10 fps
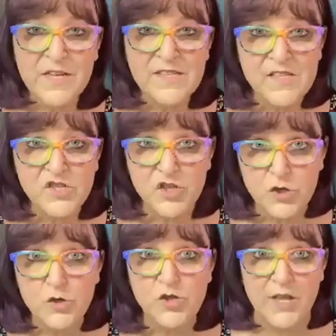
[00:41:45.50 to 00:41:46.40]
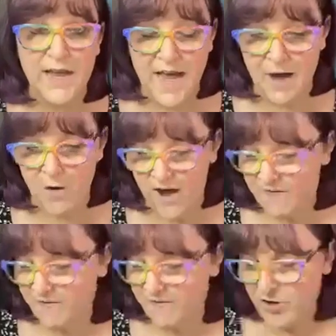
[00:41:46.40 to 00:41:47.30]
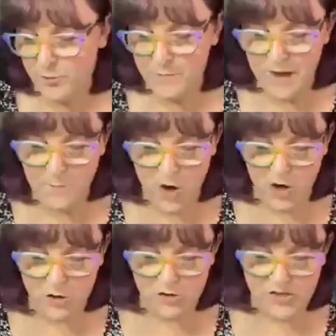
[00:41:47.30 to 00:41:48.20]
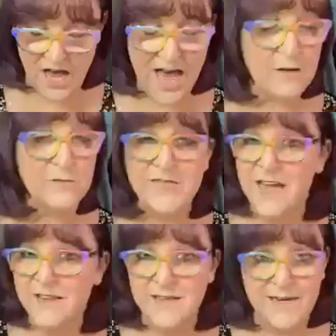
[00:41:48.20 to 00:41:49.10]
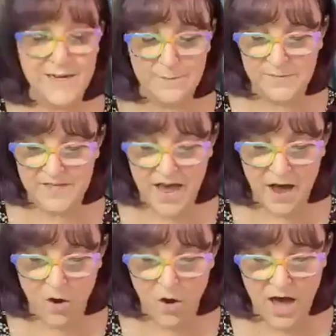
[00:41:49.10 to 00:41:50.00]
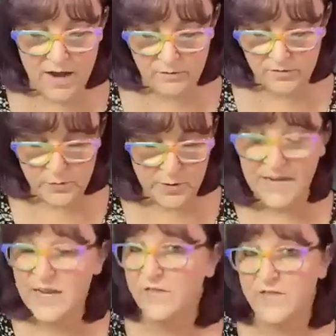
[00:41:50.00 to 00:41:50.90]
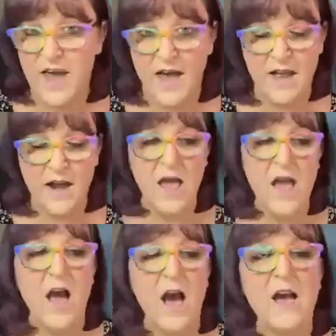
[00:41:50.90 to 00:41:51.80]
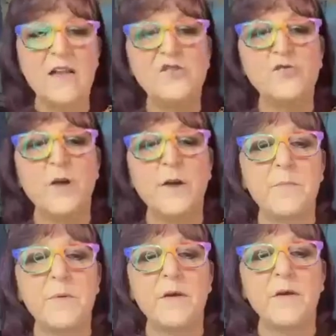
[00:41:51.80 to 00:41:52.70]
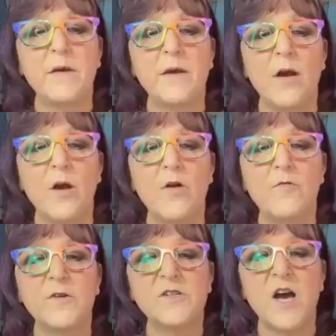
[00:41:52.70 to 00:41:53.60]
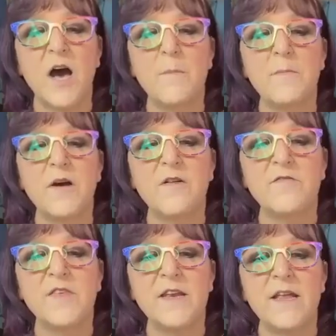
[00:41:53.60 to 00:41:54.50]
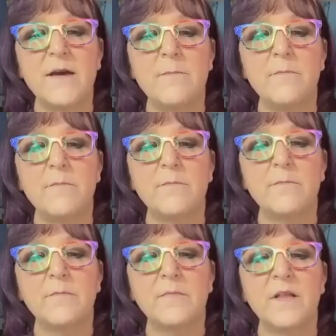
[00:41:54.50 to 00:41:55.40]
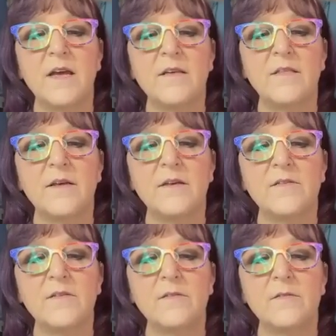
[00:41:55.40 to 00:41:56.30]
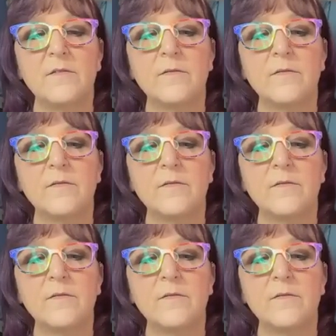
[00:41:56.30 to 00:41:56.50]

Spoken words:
And this is usually how I fill my markers. I don't take the nibs out. I don't do any of that. I drip over top of the nib like this.